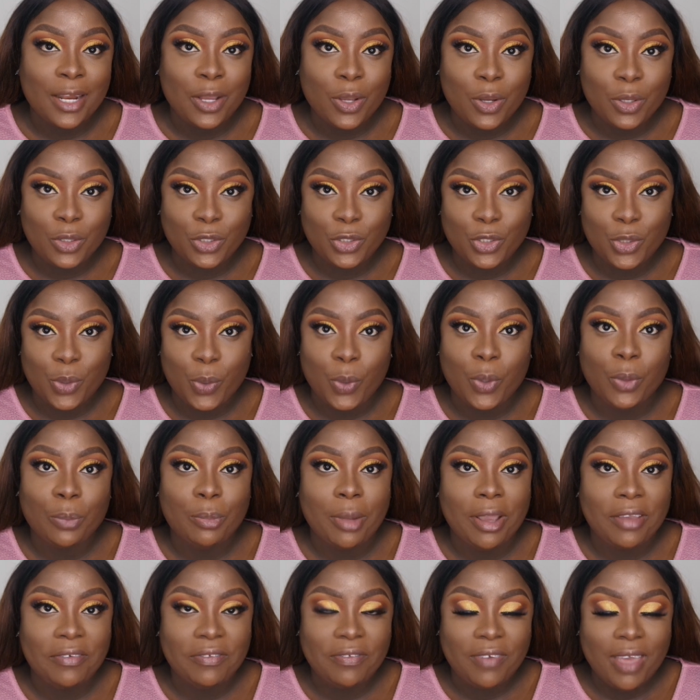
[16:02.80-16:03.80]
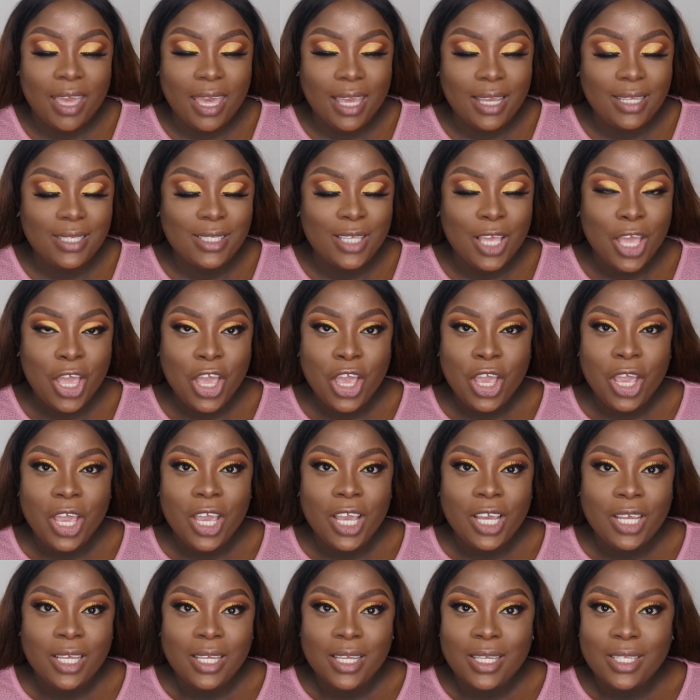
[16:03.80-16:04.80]
and contour my face
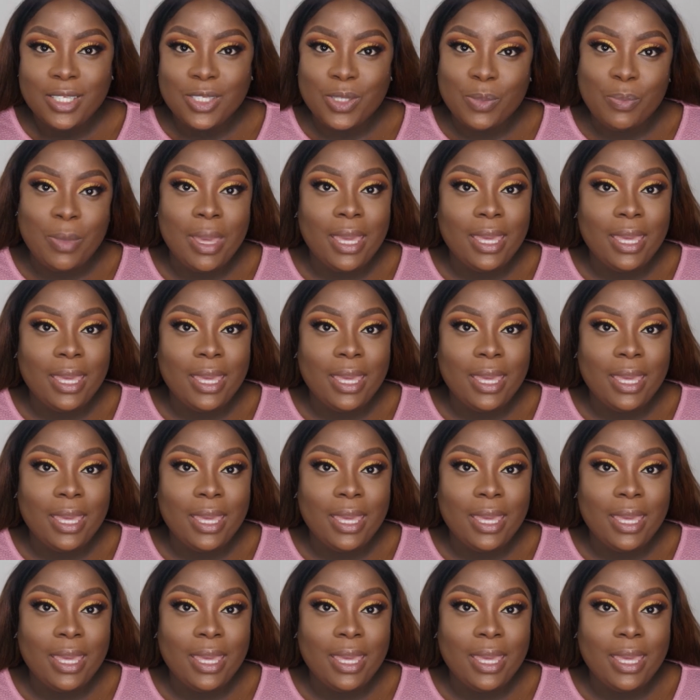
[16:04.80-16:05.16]
to